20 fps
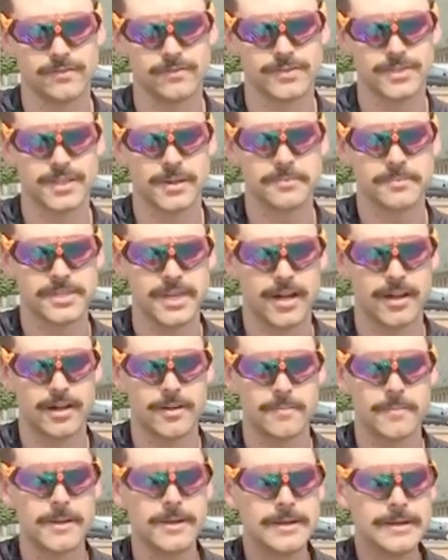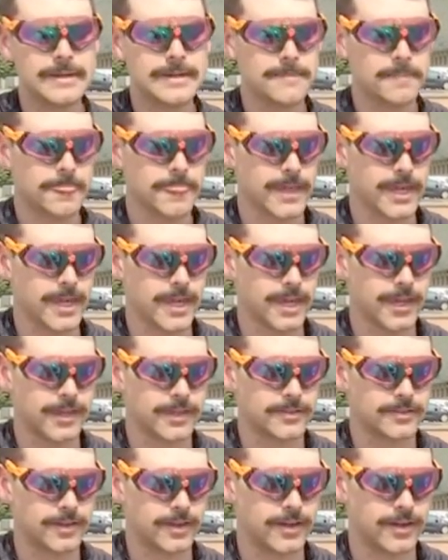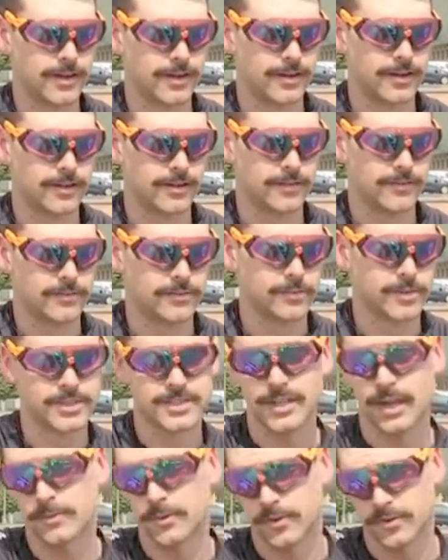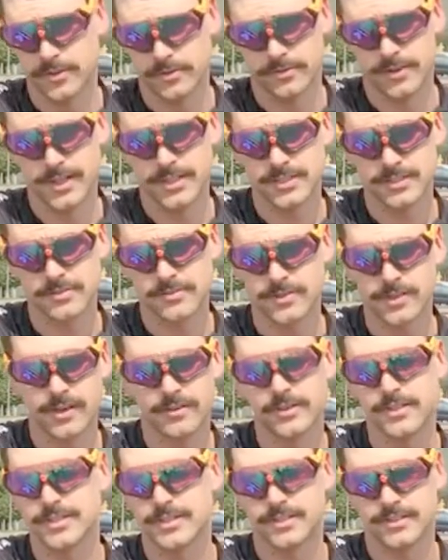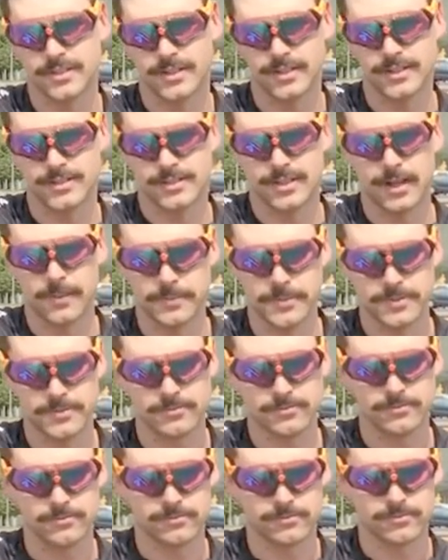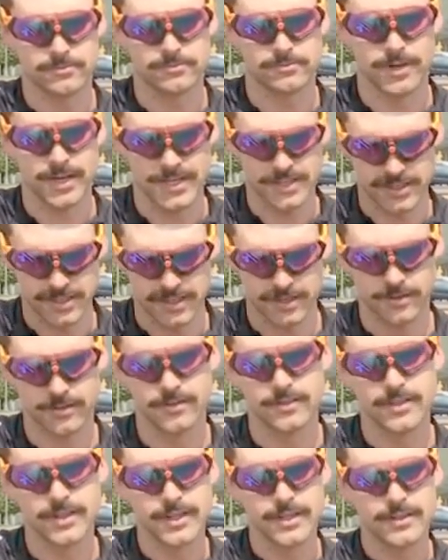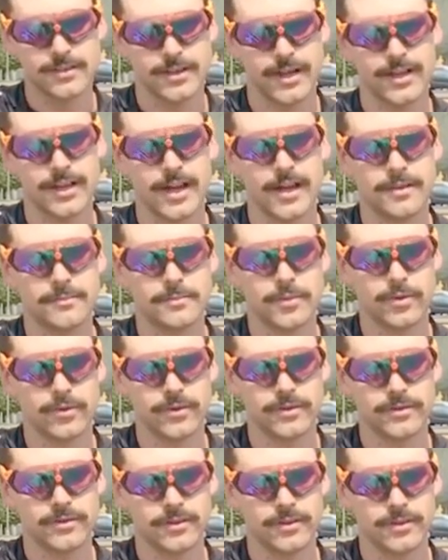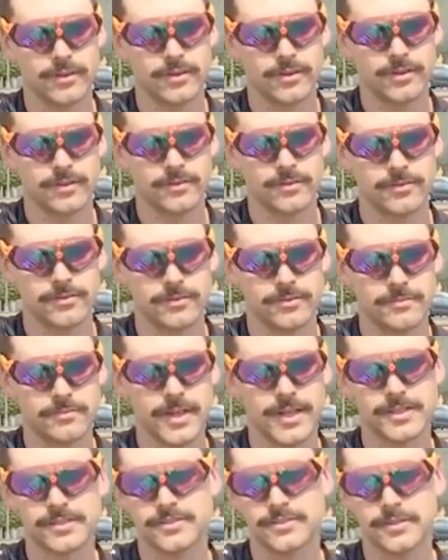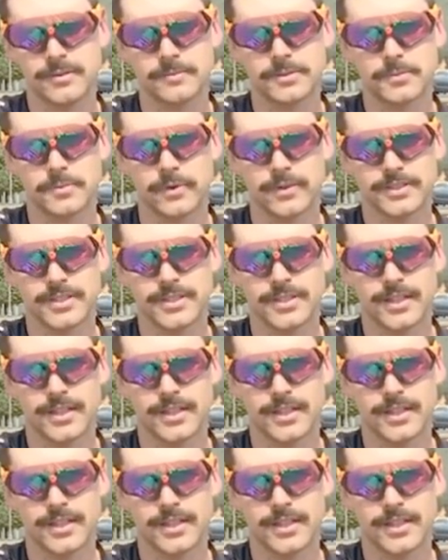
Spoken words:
some time, and we stopped going to the races for that reason, and I stopped racing. I got more into mainstream sports